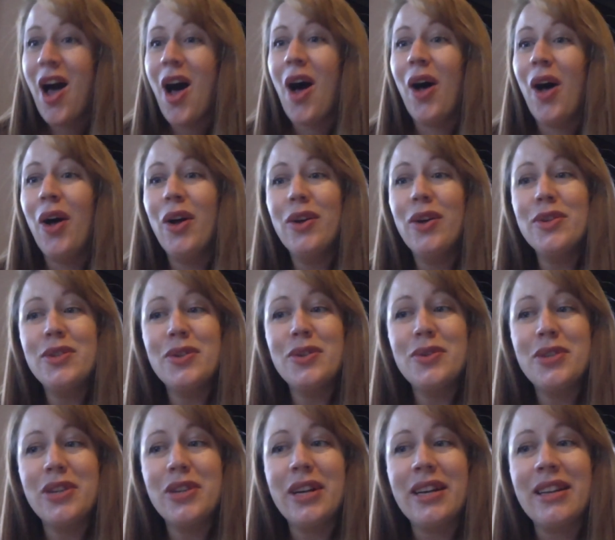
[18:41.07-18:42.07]
Also,
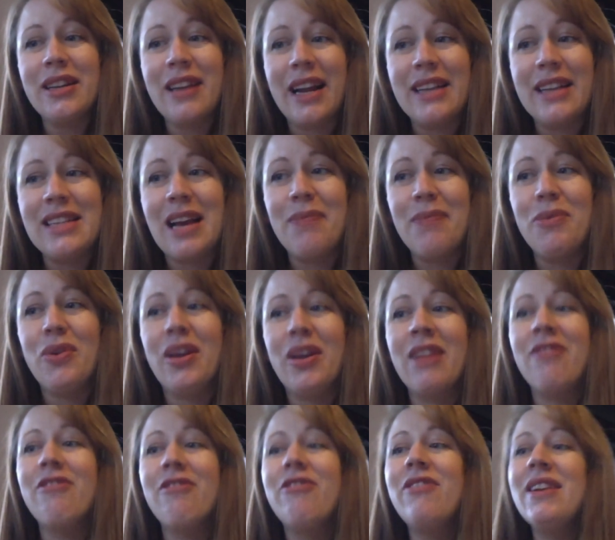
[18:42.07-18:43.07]
during nighttime, you can
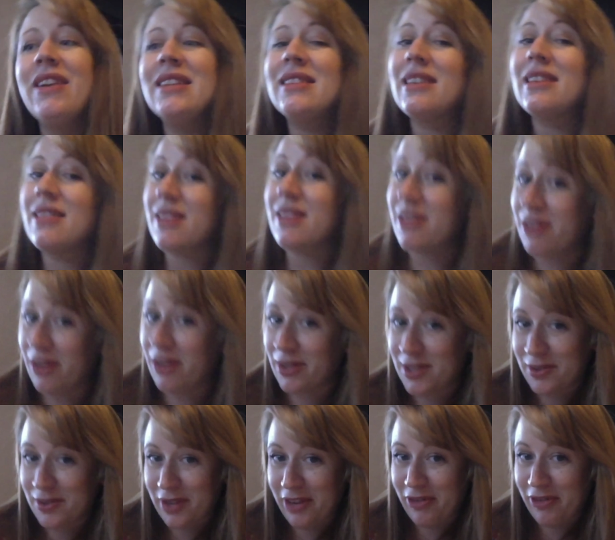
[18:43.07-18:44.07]
visit the
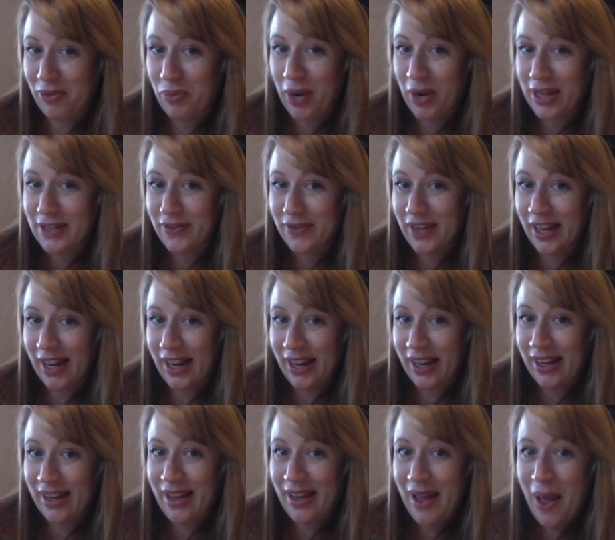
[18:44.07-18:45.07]
nursery for breastfeeding.
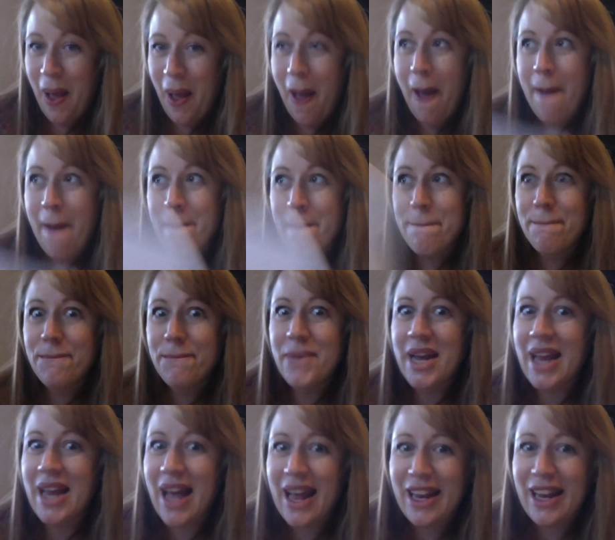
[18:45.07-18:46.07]
But
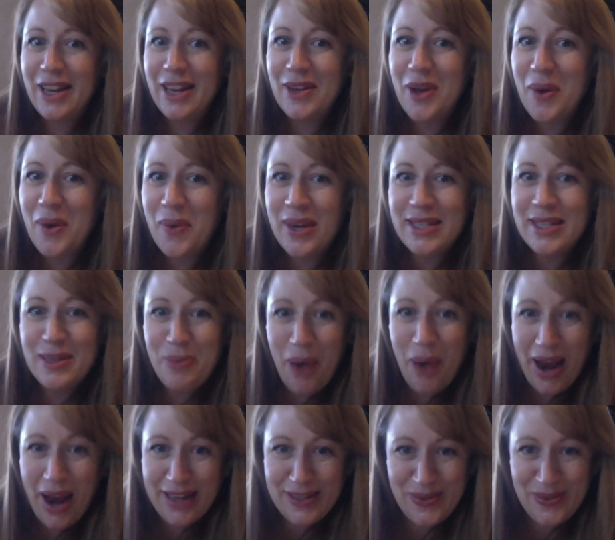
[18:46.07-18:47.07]
how do you know when to
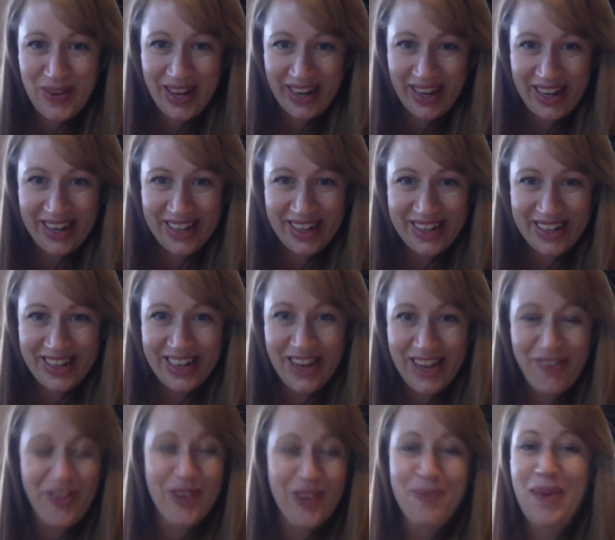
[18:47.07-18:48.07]
breastfeed
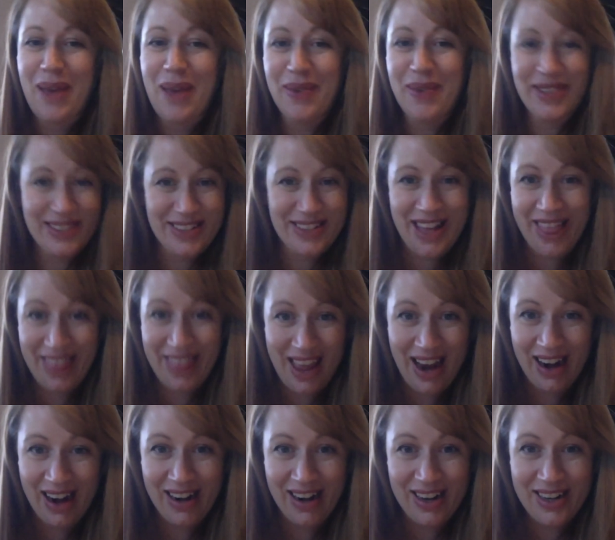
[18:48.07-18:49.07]
if your baby's not
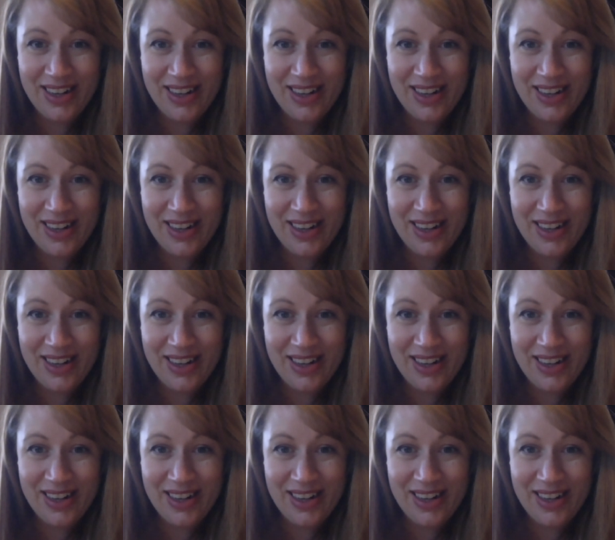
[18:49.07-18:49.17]
there?